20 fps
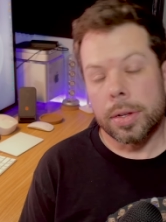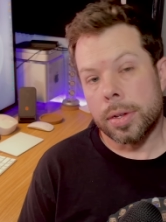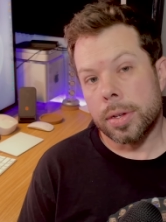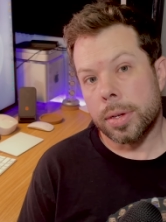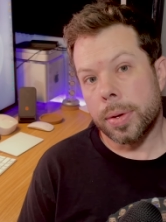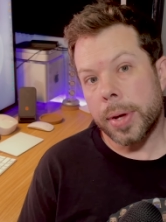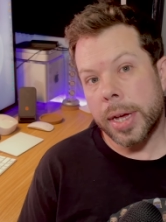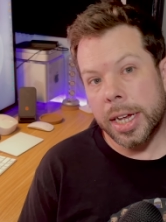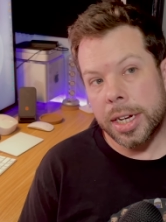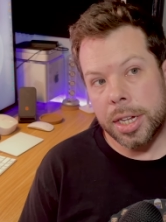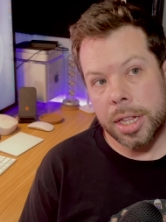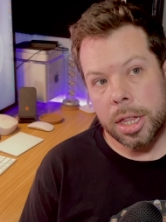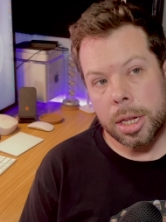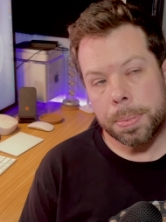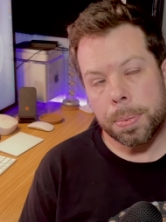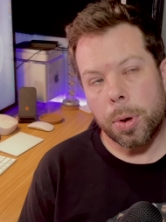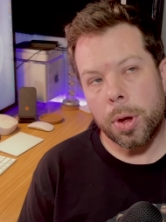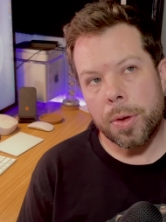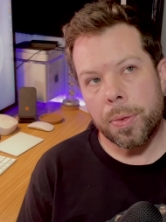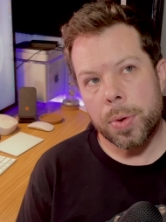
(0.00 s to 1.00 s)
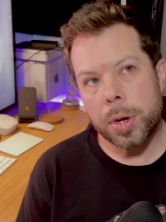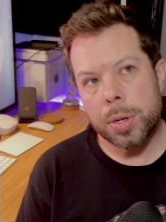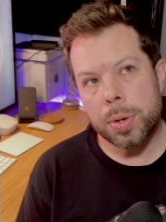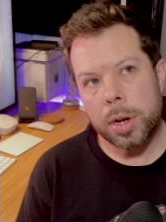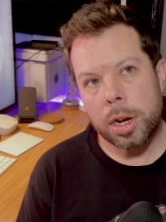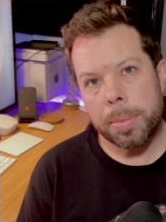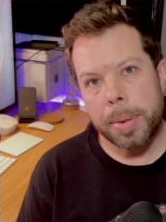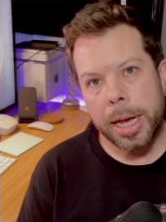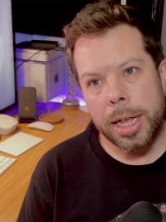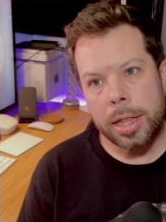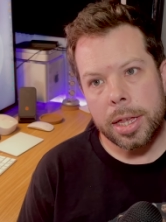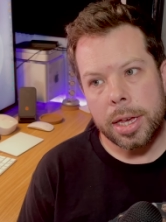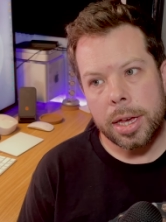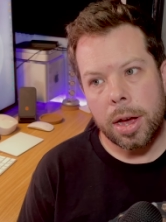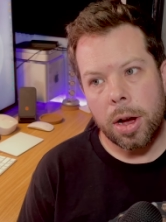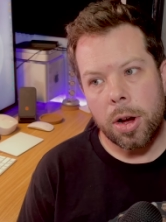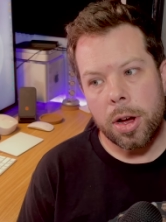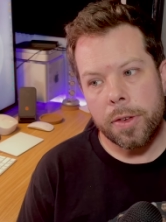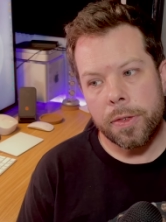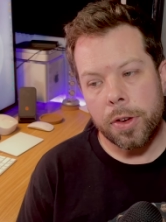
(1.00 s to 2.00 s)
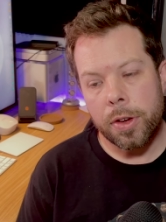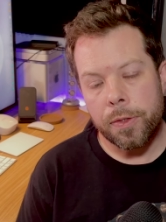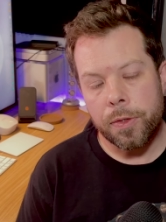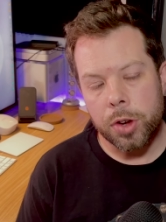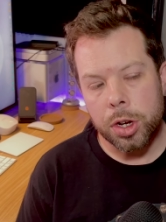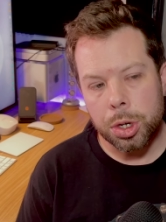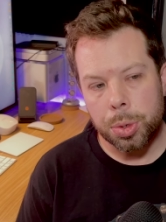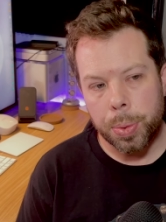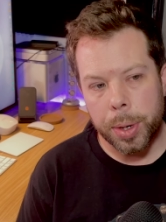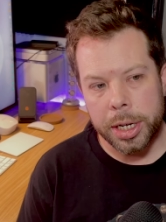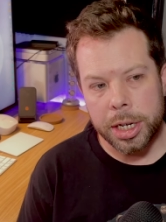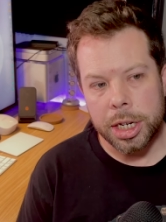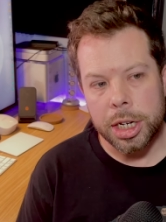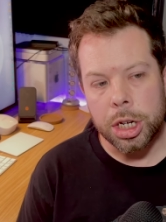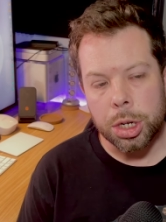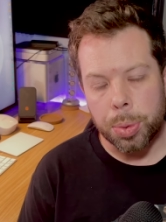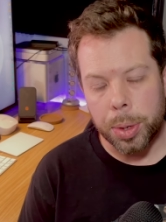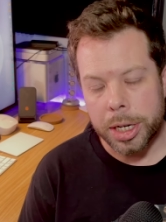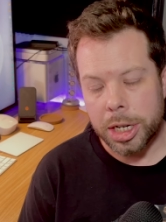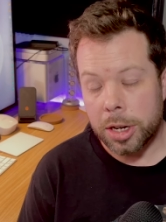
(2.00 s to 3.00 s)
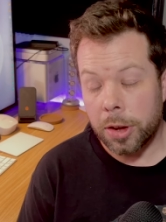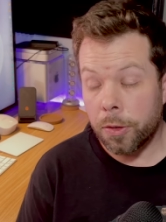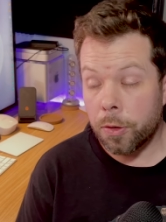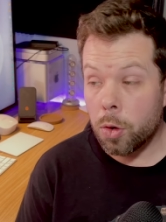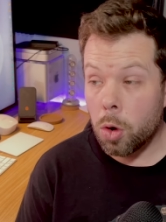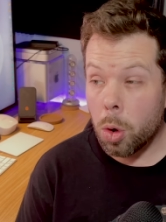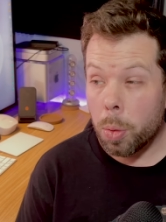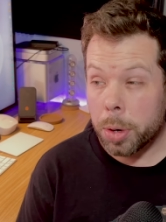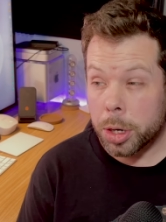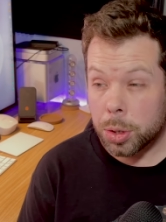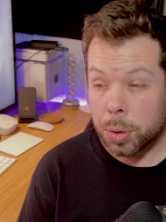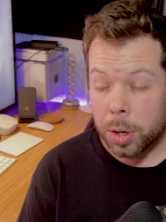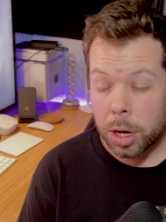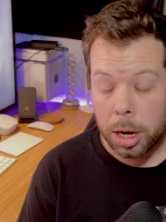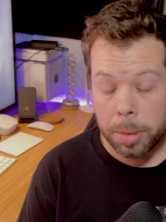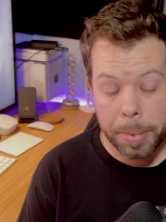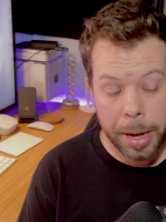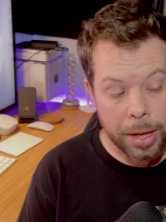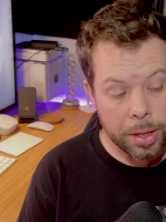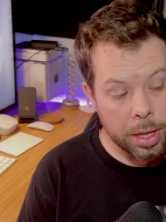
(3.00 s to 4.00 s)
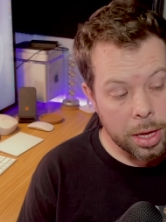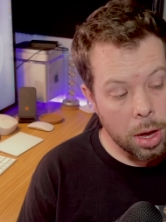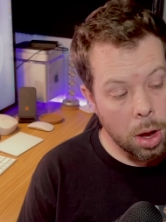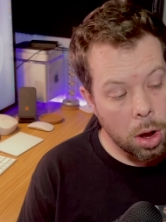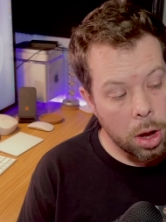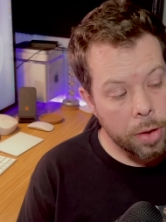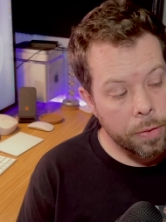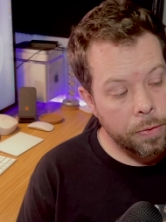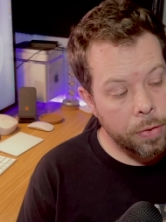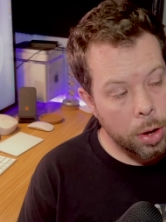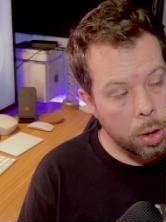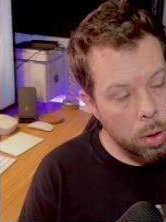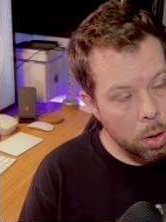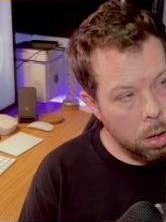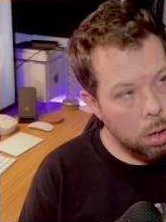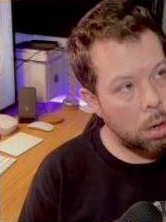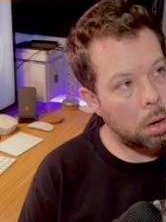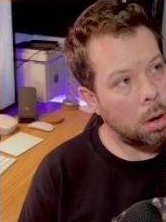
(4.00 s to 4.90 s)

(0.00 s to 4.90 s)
So I guess at this point, if we're talking about the iPhone for twenty twenty-four, we're talking about the iPhone